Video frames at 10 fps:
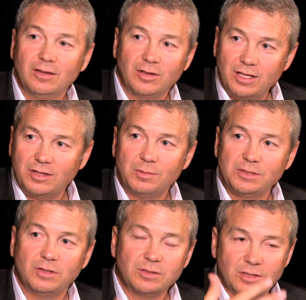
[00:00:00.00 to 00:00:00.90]
look at the
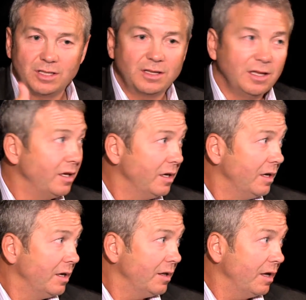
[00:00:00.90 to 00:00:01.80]
results, look at the
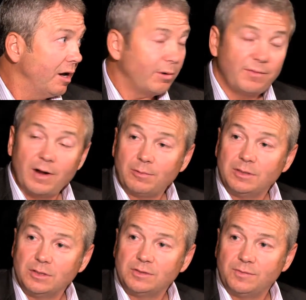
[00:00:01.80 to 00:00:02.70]
refract
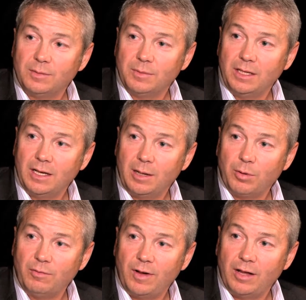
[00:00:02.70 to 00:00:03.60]
results from the eye
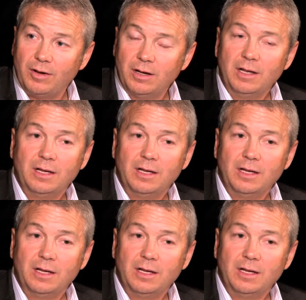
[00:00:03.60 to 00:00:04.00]
profiler.